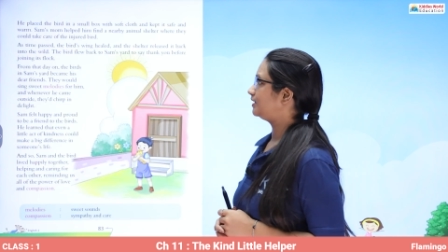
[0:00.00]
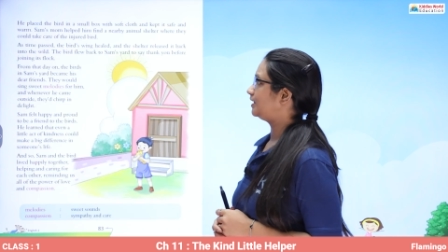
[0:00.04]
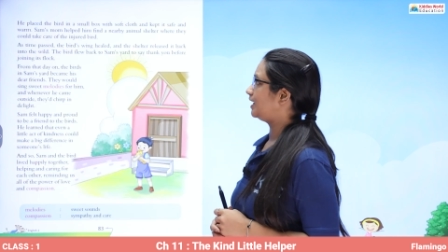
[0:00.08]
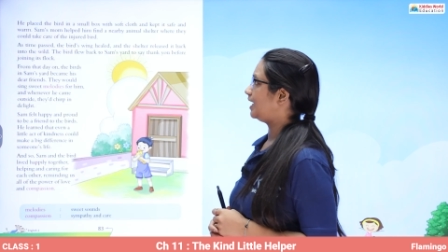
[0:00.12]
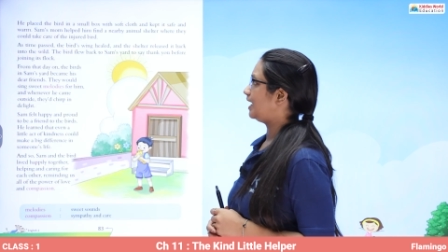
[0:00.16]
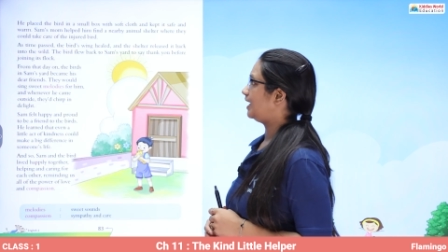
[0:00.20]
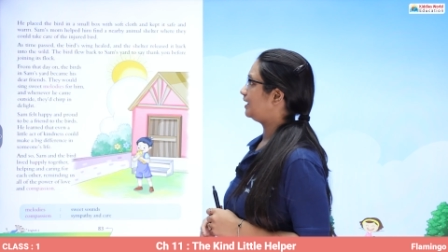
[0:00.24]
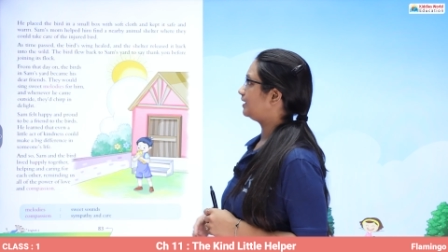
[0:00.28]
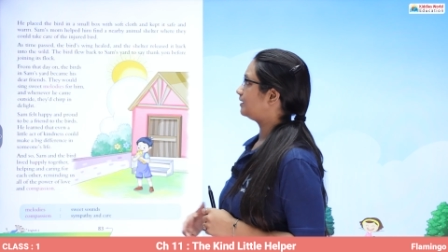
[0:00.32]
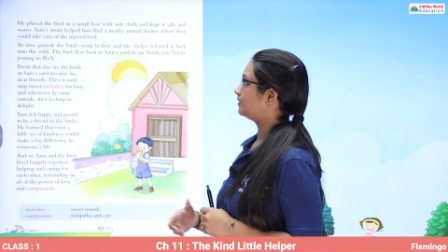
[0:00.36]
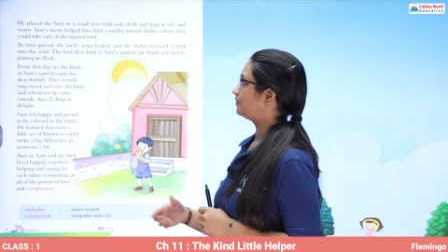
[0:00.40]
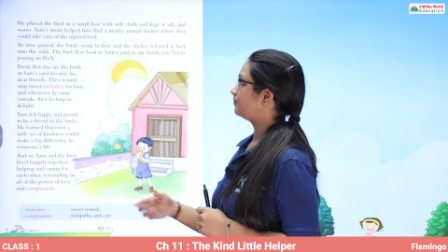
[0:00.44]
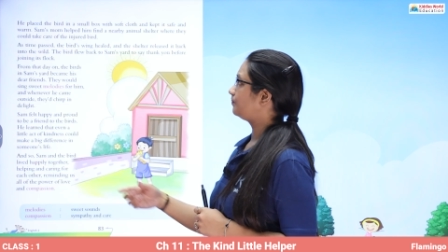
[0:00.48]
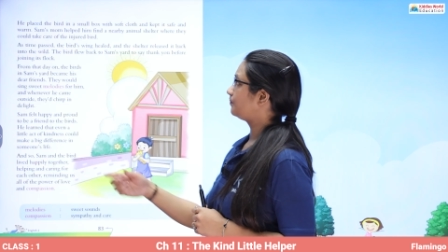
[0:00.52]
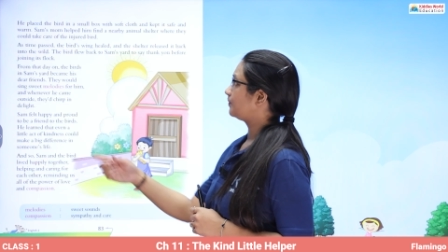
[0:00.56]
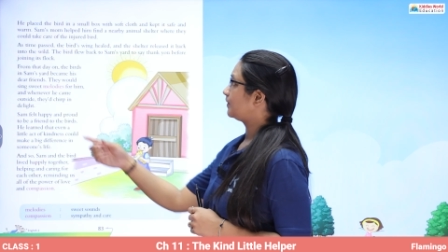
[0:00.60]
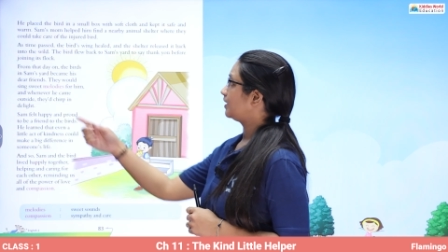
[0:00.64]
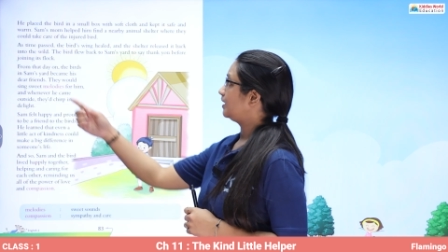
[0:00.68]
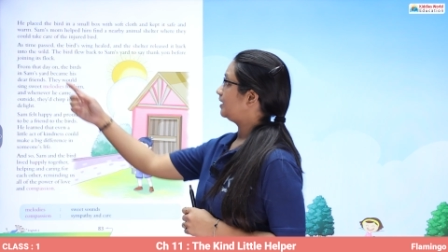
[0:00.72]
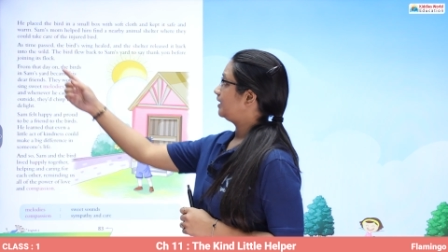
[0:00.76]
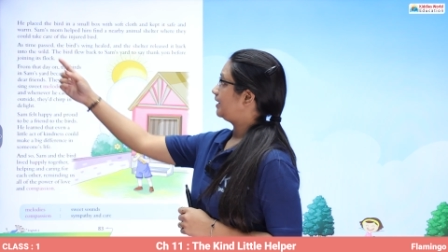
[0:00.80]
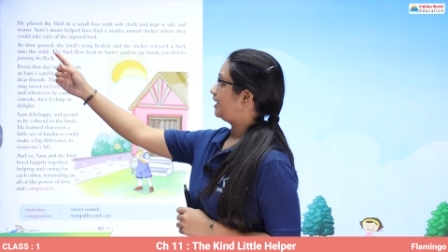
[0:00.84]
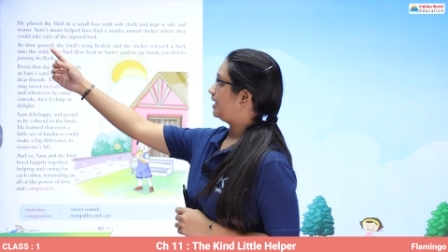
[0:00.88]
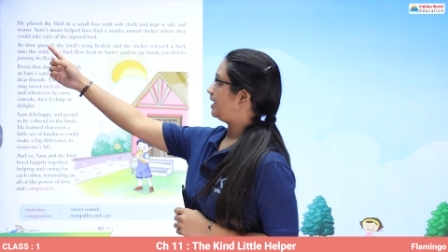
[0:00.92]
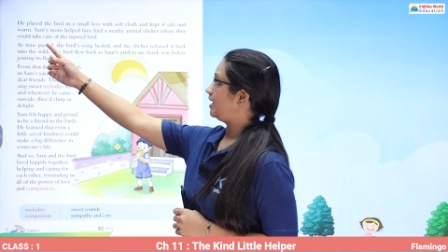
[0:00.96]
that,
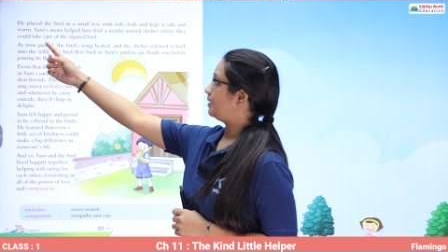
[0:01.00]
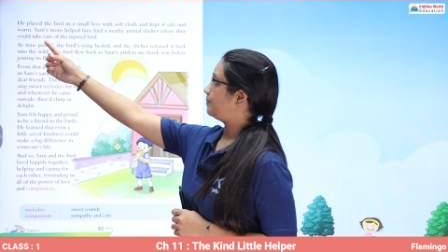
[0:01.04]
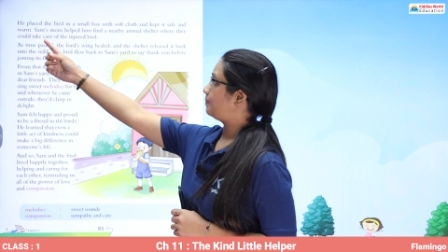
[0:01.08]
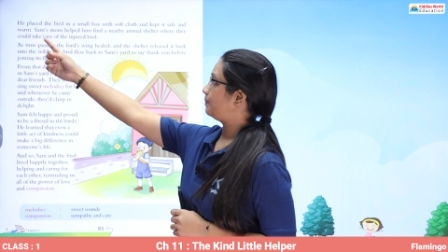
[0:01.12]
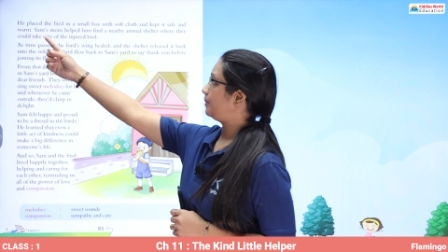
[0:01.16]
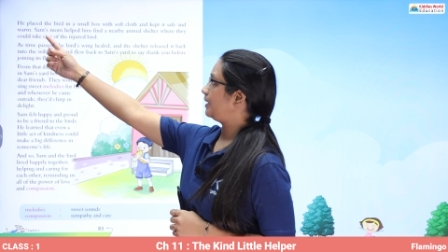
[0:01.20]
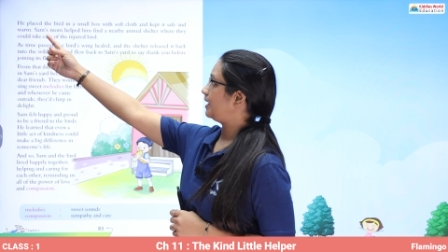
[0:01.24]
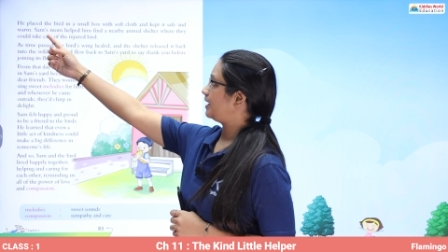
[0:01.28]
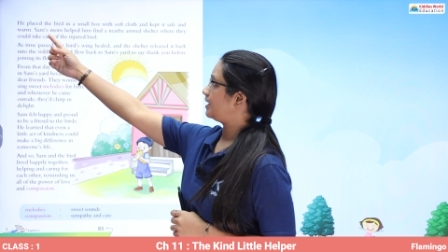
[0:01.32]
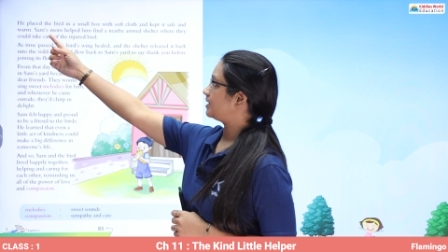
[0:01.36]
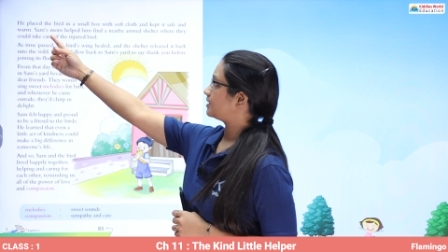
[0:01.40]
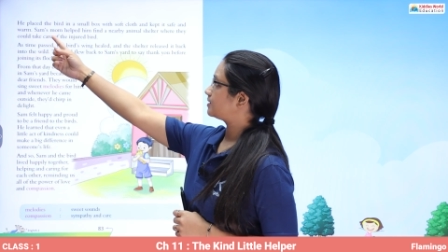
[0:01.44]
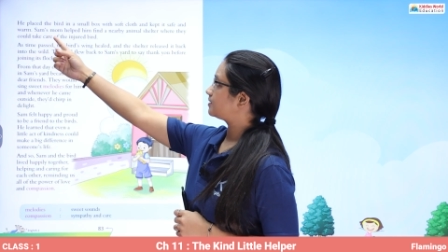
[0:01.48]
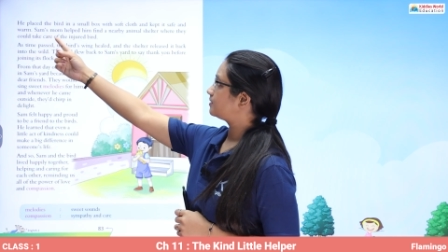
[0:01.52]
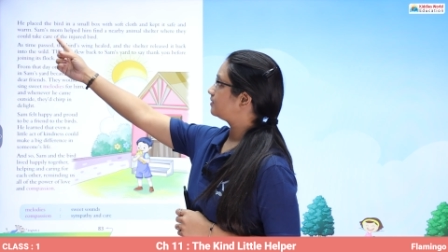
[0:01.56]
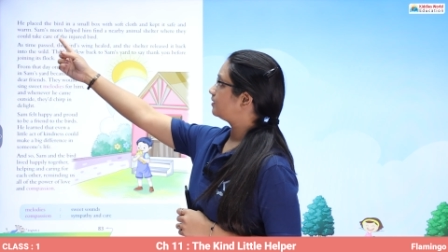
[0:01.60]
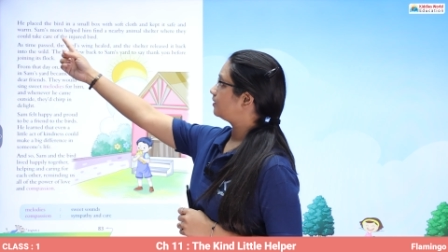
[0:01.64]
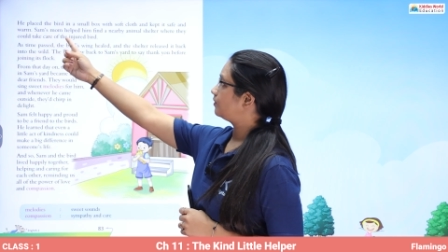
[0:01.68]
he placed